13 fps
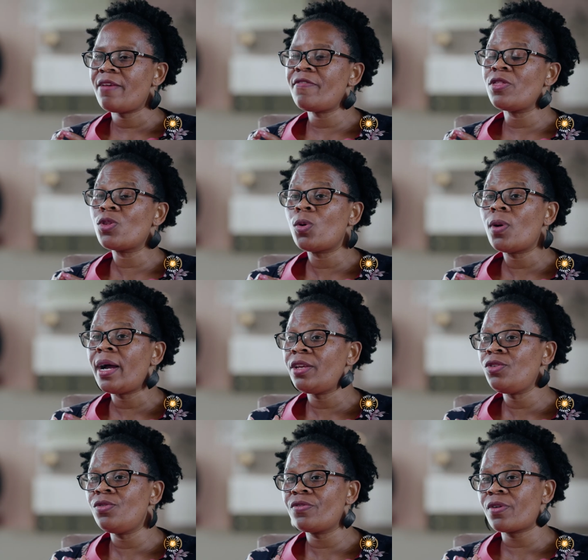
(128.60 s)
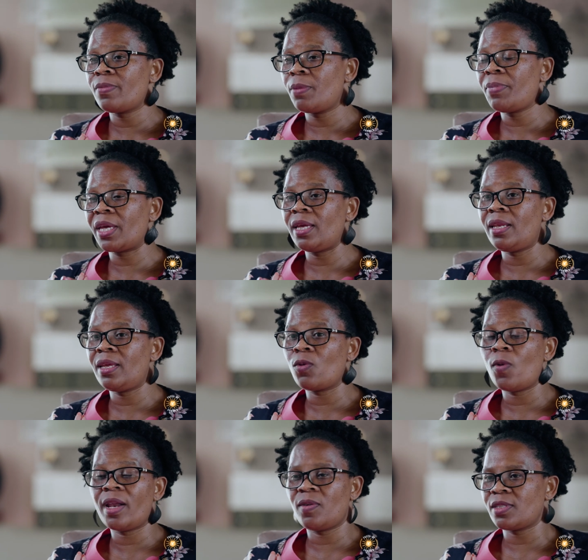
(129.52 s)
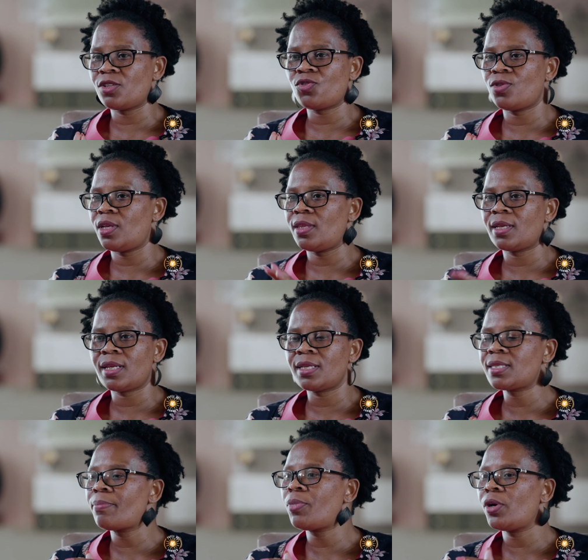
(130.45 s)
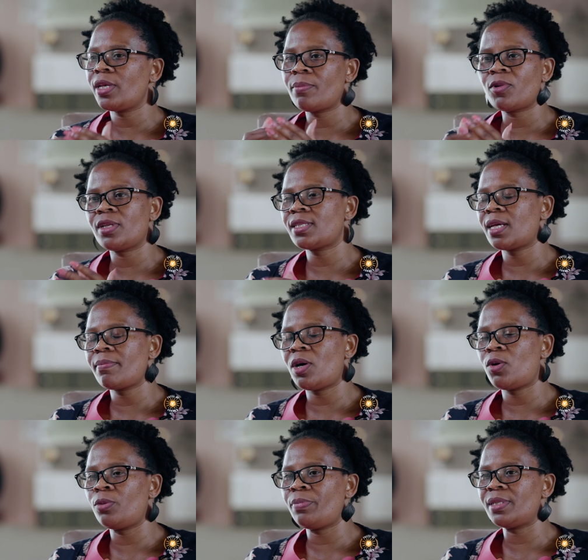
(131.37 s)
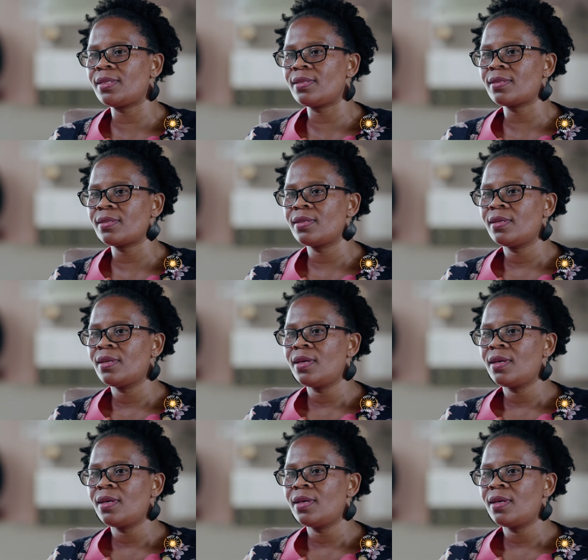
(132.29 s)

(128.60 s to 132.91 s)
Even though I knew from the beginning while I was a student that at some point I'm going to start my own business.